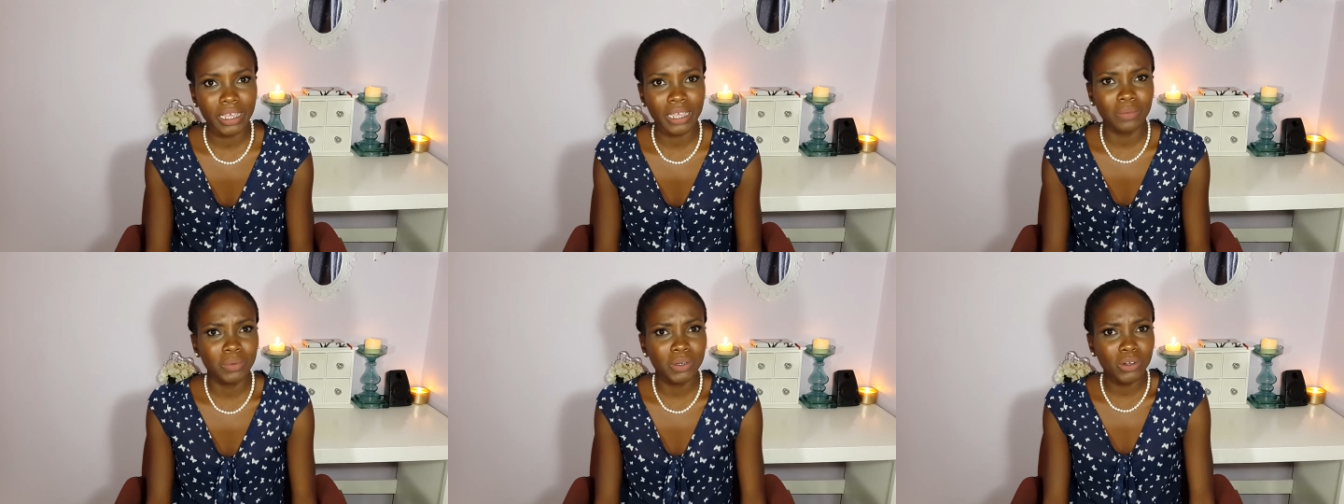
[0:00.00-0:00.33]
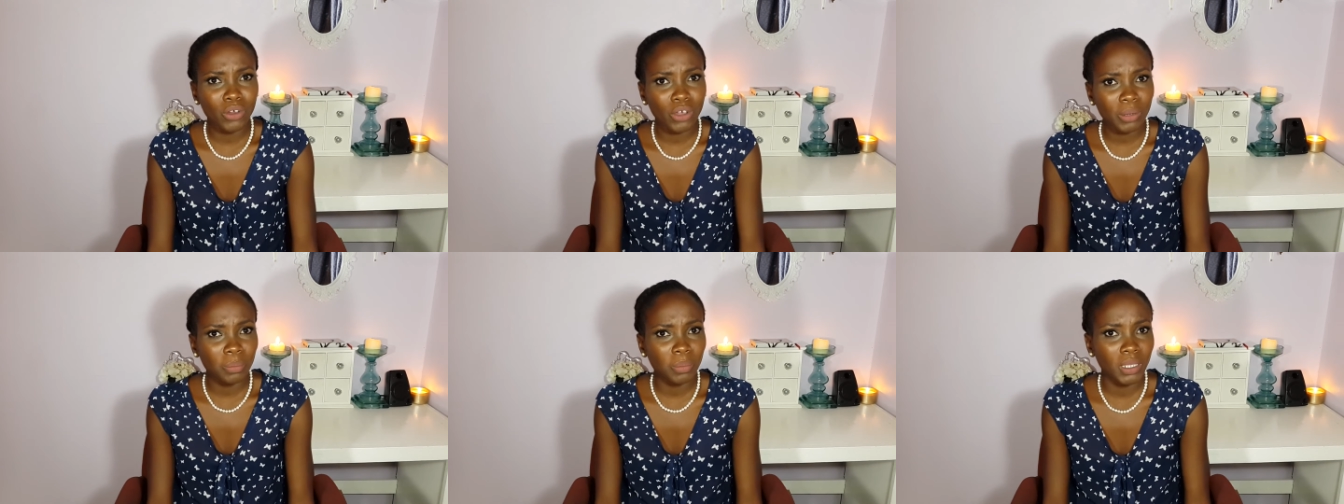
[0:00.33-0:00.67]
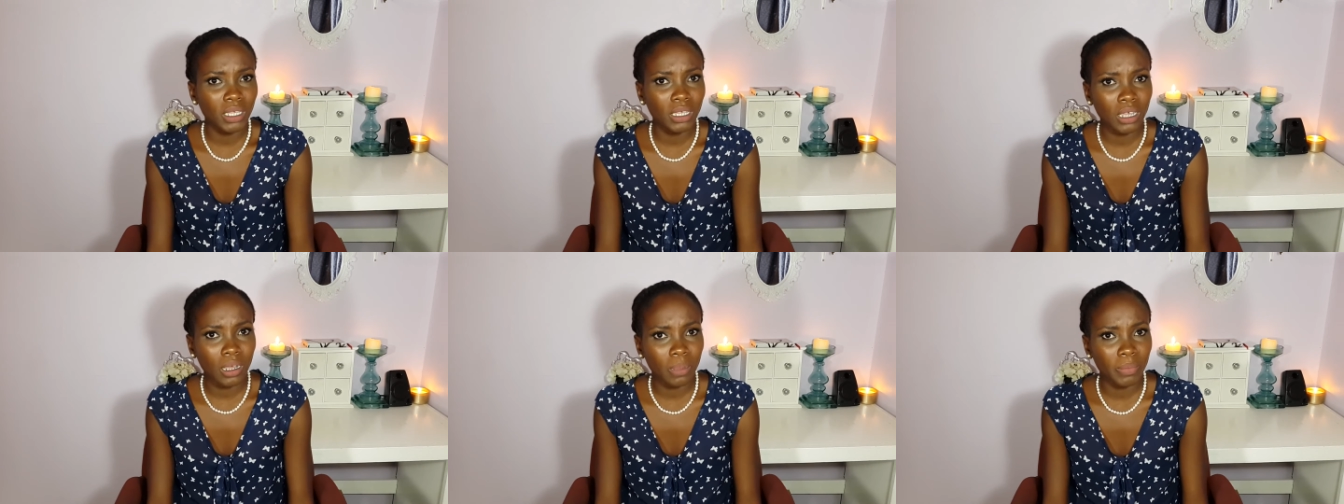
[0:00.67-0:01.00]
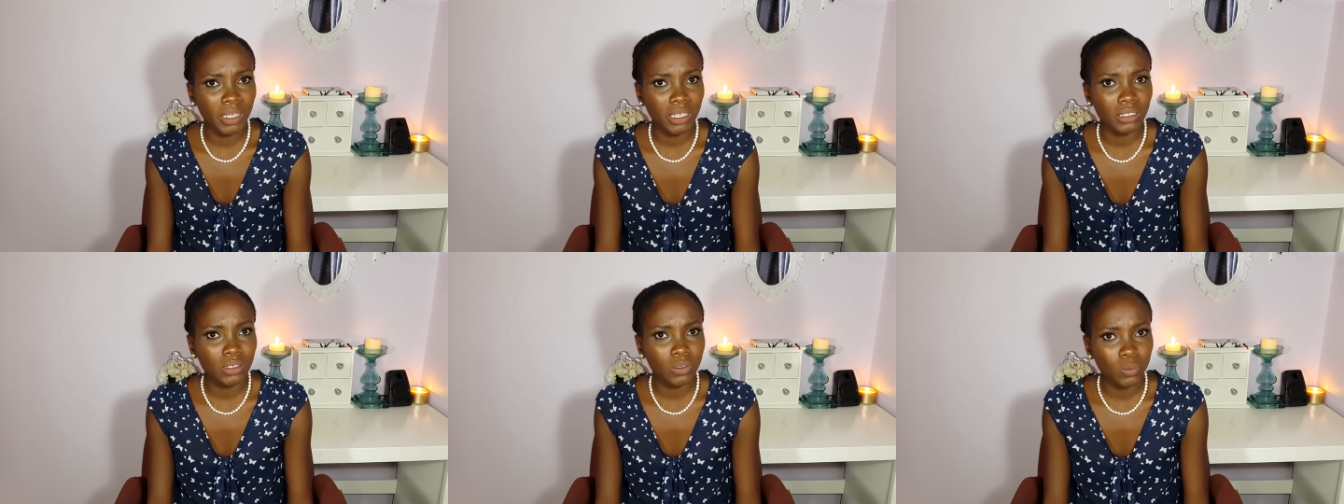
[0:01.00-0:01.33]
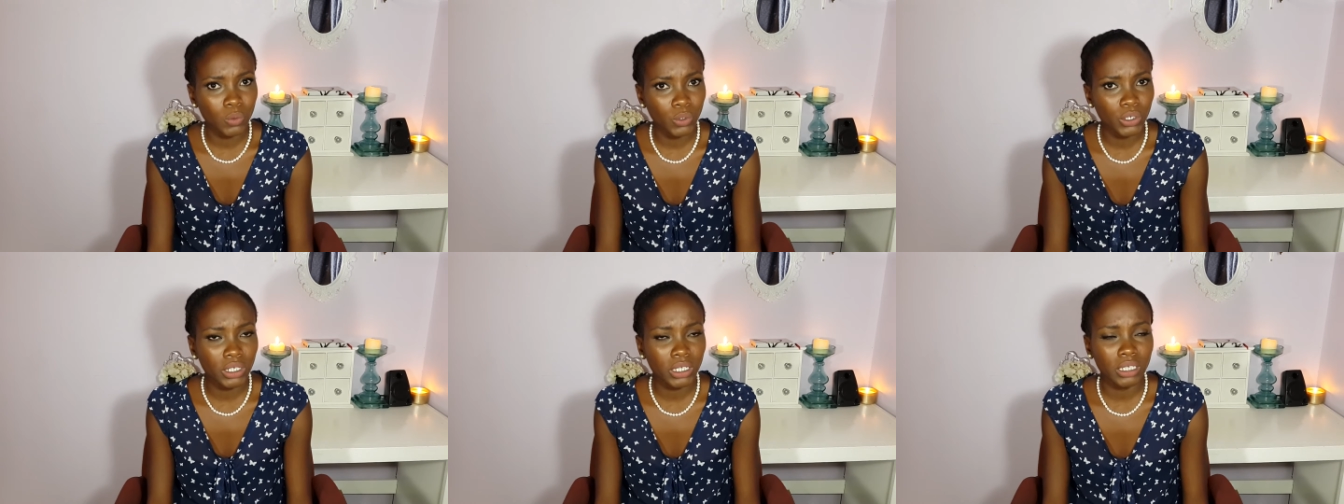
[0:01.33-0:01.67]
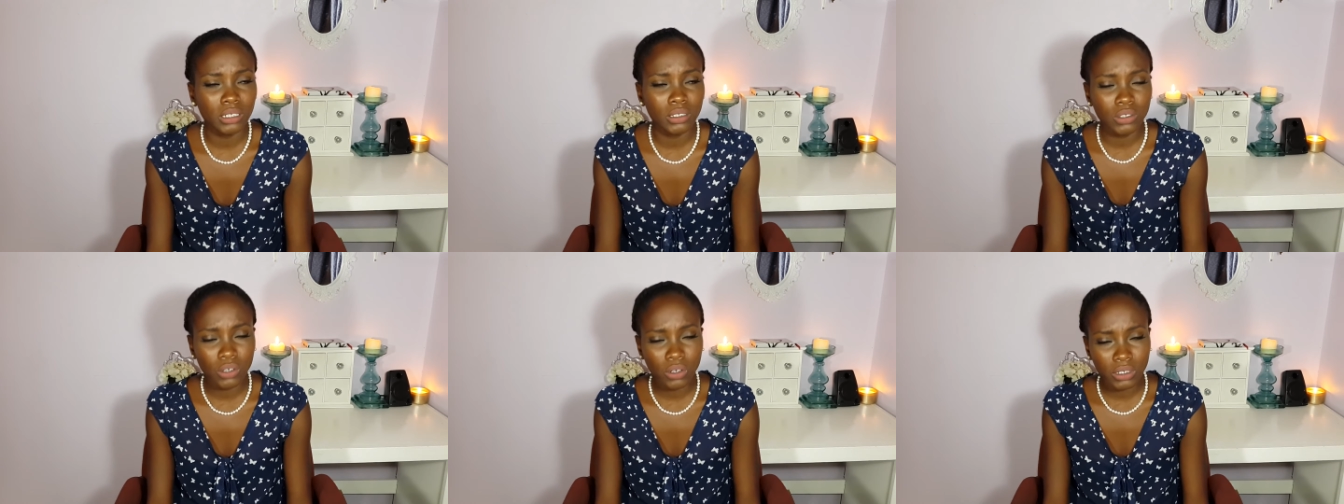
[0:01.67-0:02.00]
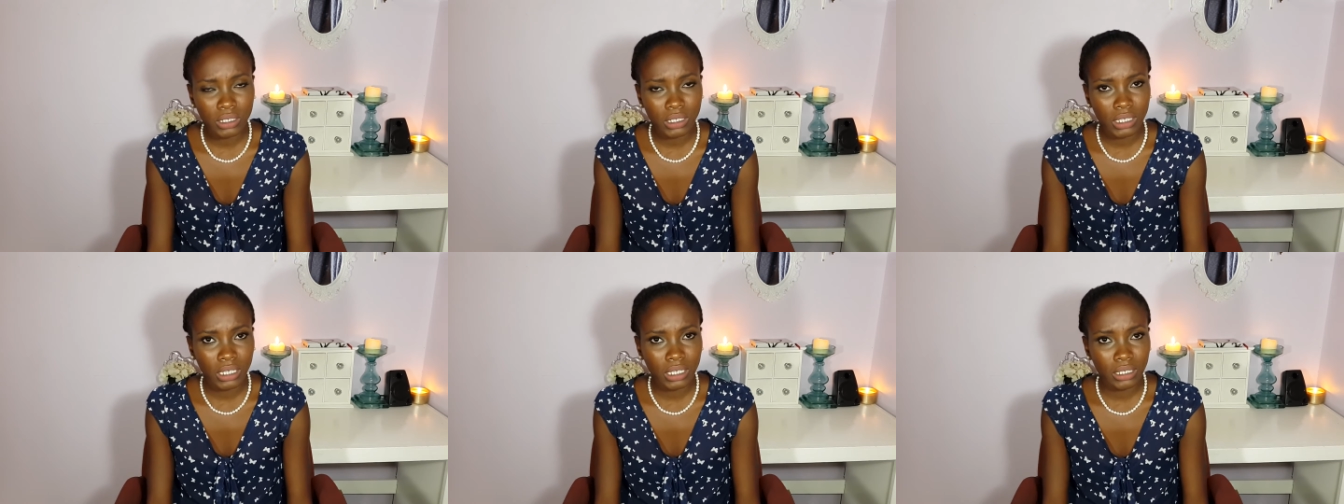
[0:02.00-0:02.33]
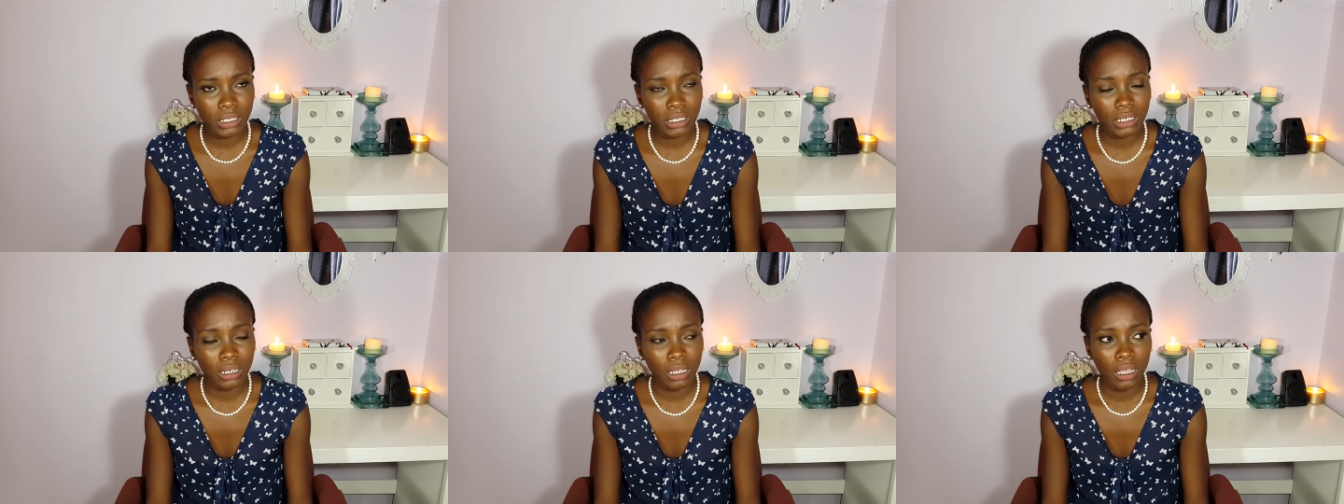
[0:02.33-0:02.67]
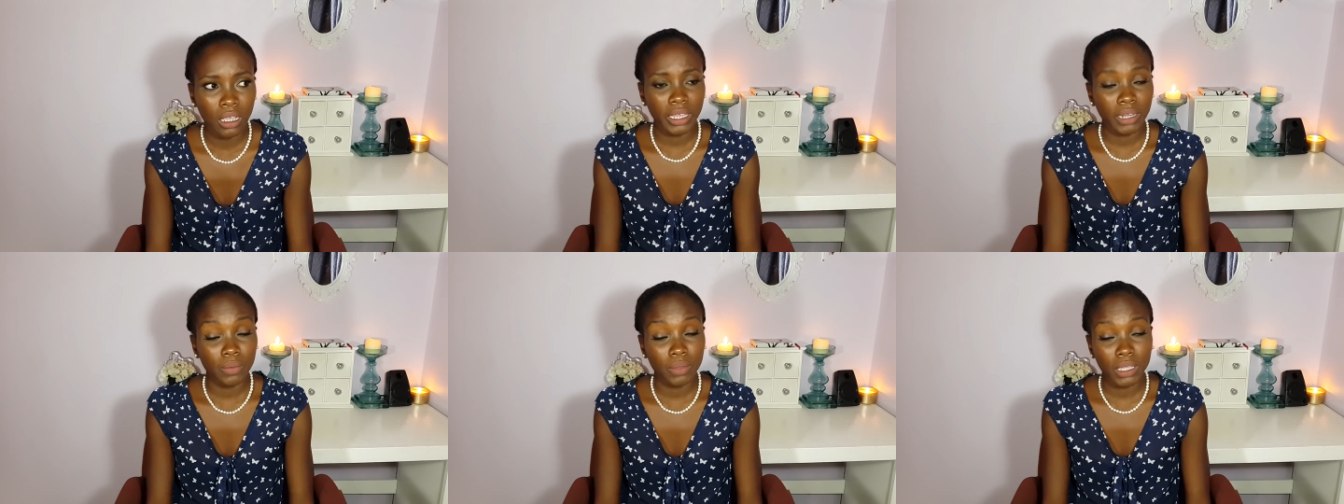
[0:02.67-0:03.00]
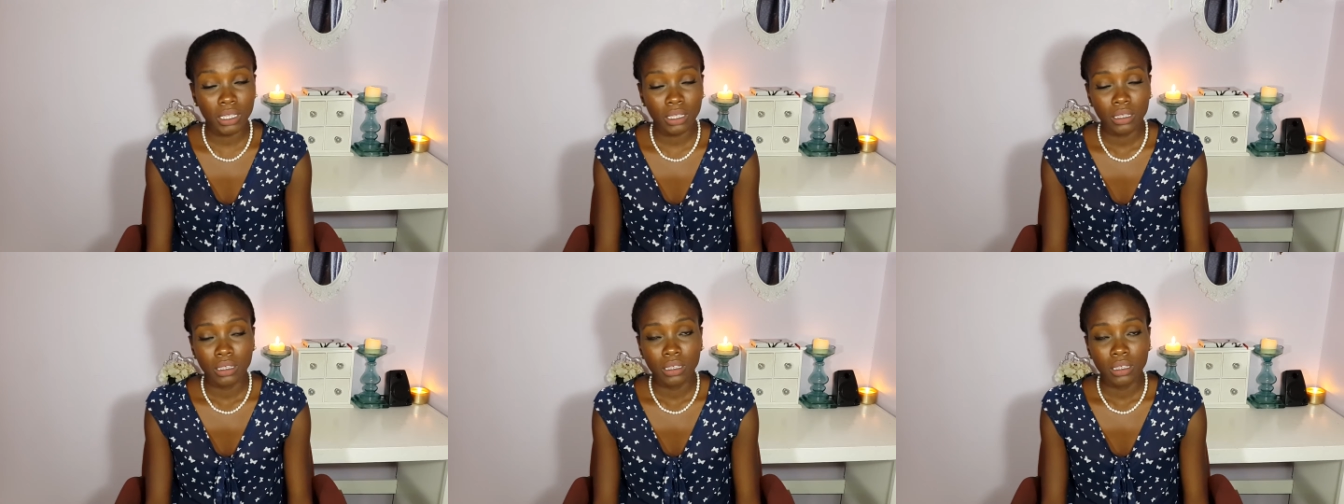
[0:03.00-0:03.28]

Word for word: I would not be coming to work intoxicated. Anyway,